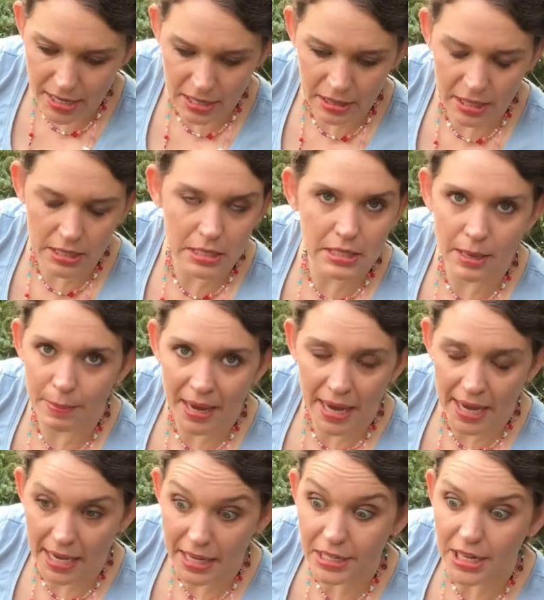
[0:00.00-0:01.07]
and in this summer
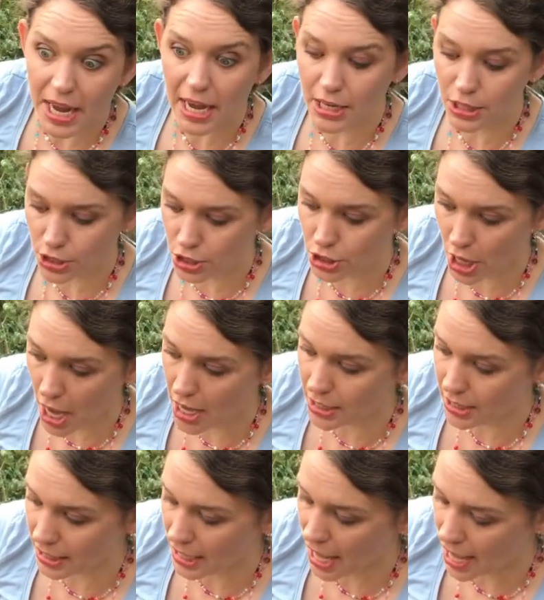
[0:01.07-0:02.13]
heat it
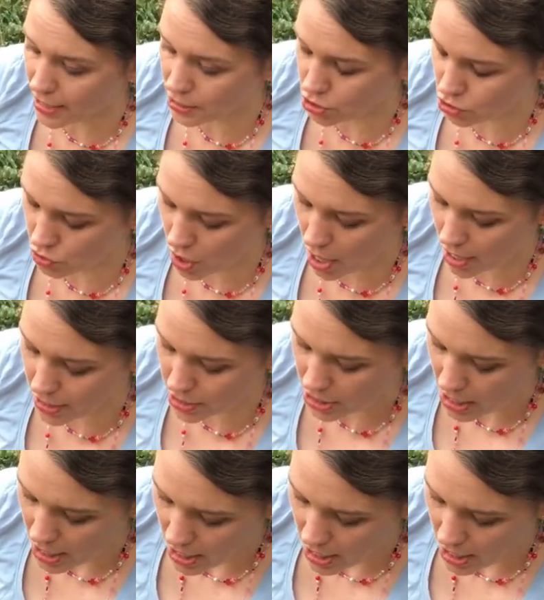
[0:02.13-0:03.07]
certainly has dried,